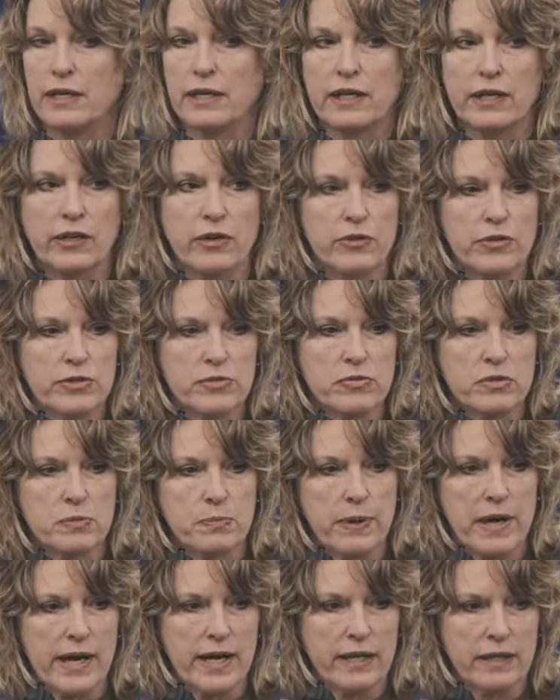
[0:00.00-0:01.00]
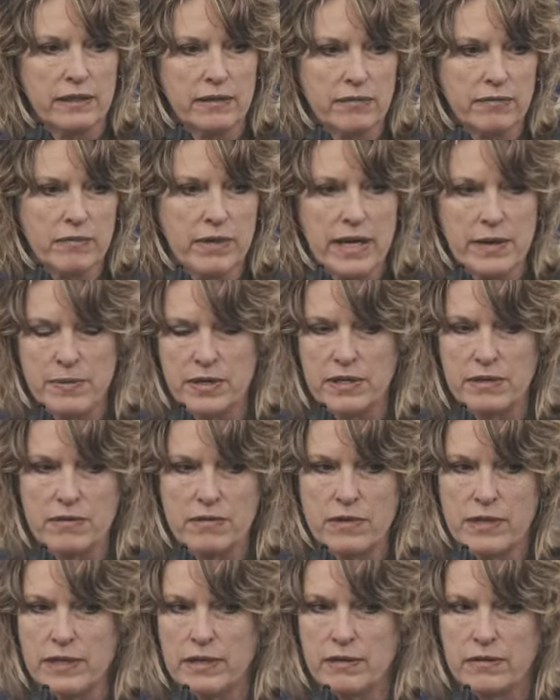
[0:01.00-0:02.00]
this was back in maybe
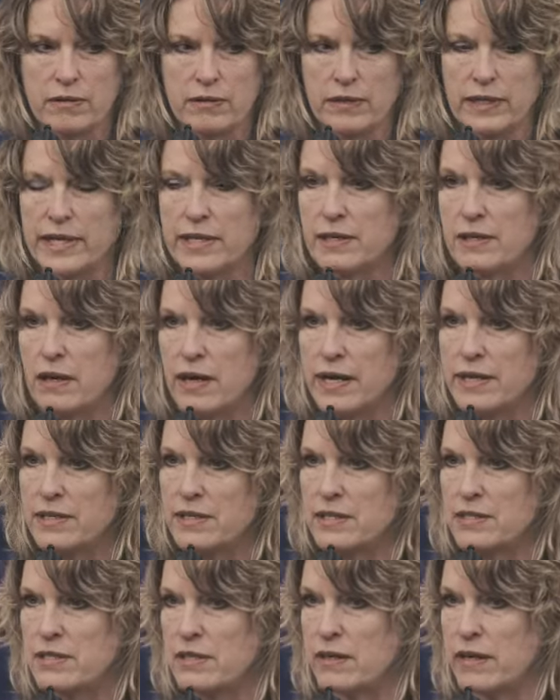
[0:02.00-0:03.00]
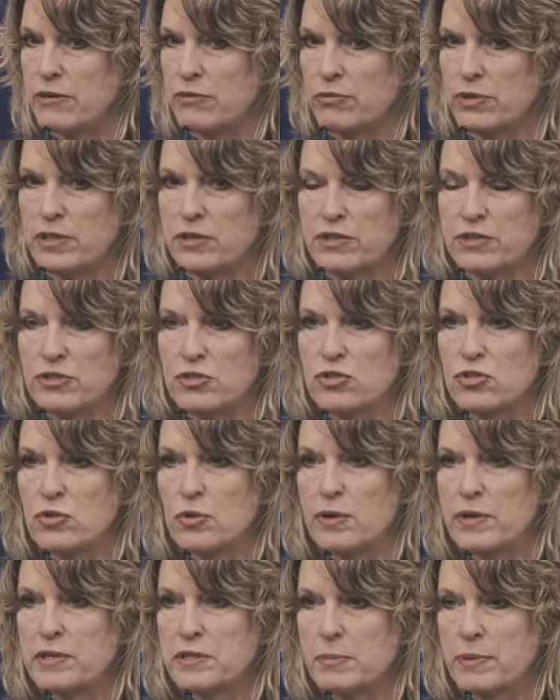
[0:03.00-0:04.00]
the late 90s, and I'd read these
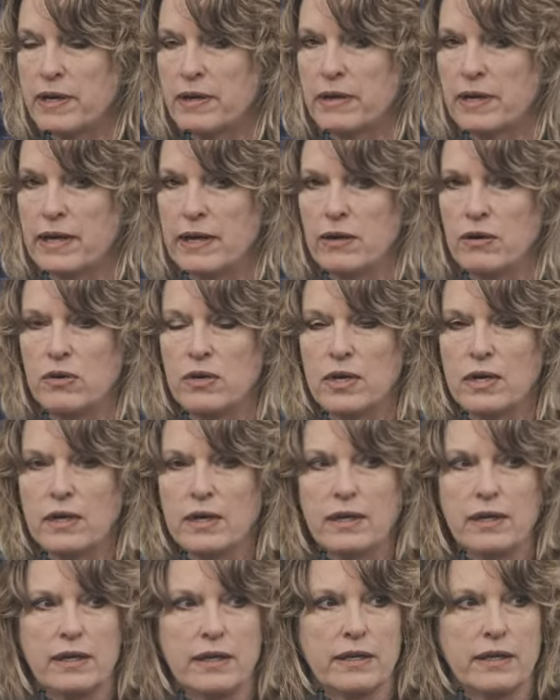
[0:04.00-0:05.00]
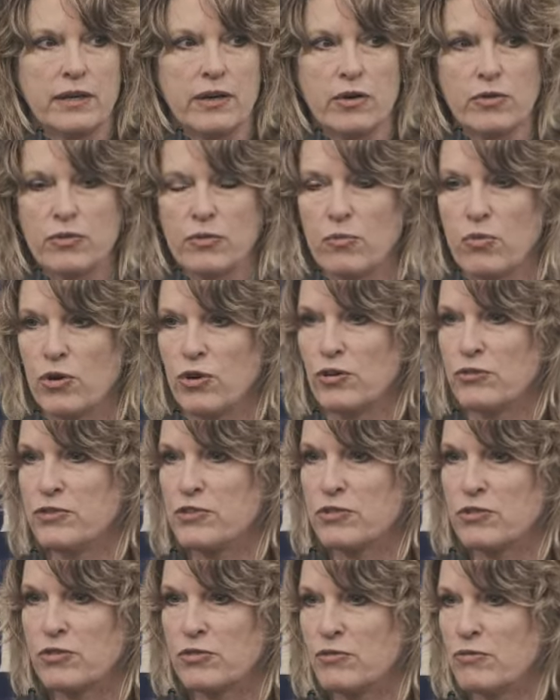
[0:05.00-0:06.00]
stories about how the world
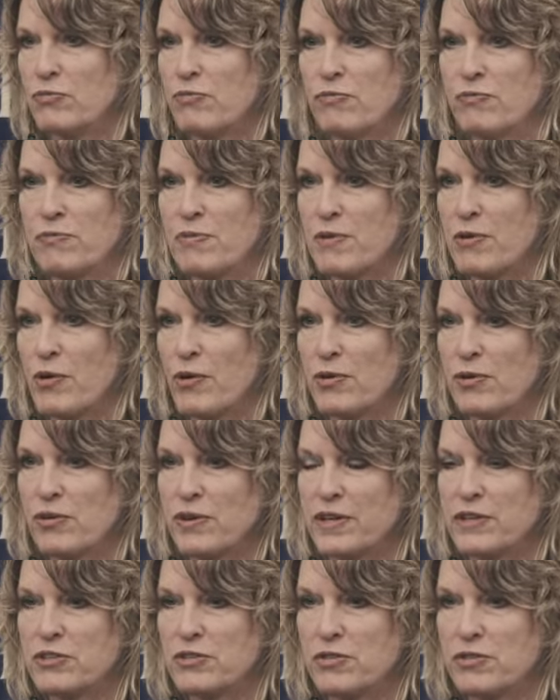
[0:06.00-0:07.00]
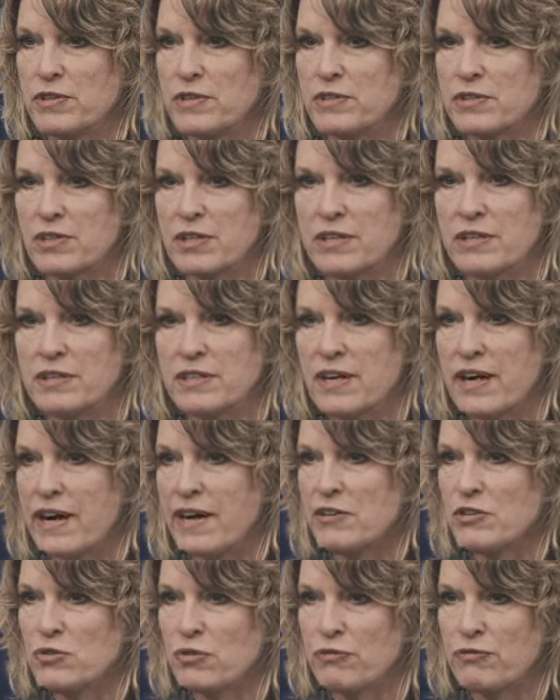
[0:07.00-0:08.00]
is hurtling to this
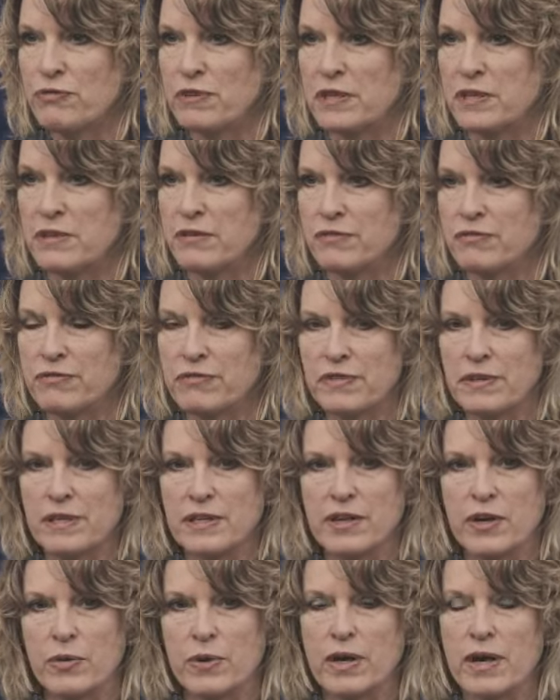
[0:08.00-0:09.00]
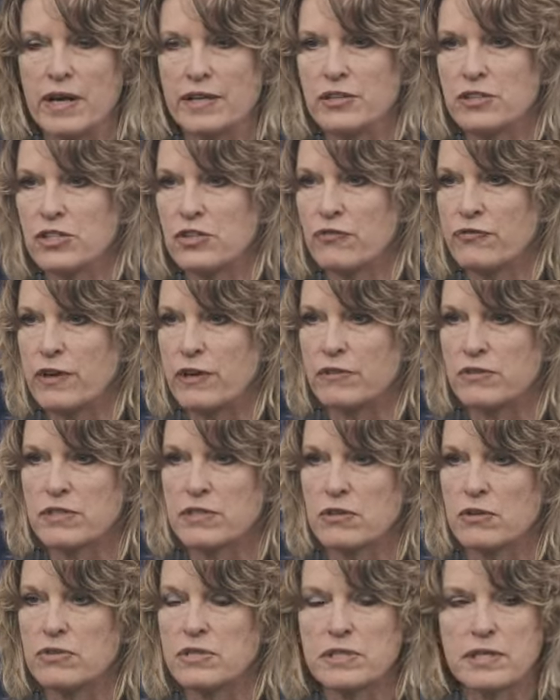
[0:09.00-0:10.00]
catastrophe of and I just felt
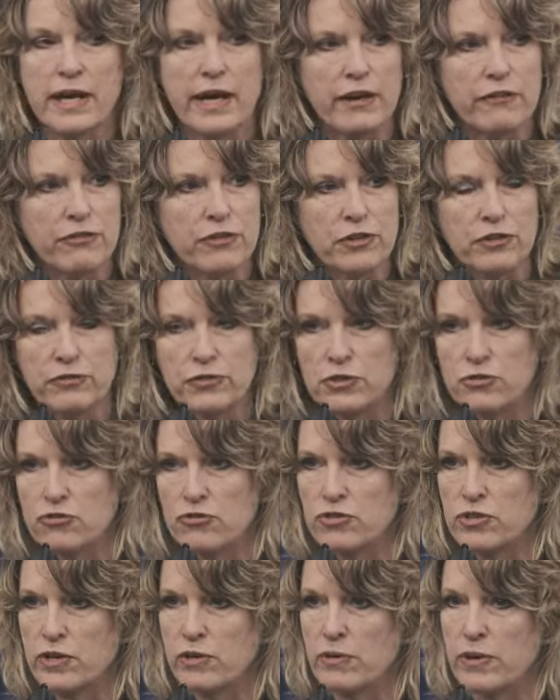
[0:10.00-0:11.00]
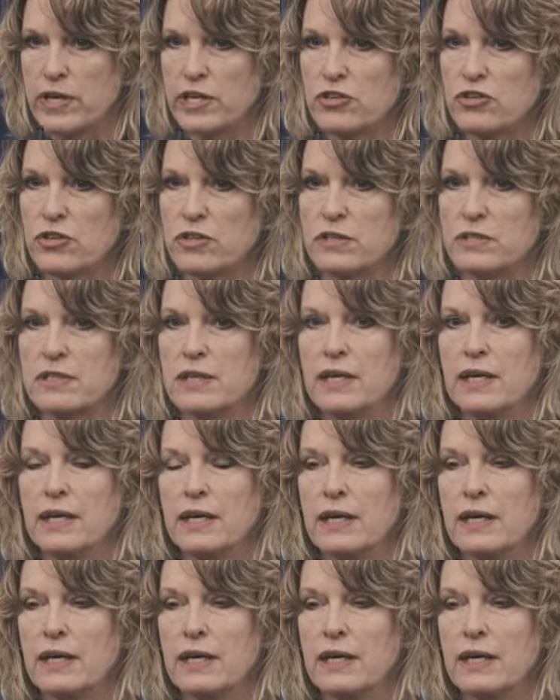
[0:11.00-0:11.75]
so sad for the future generations.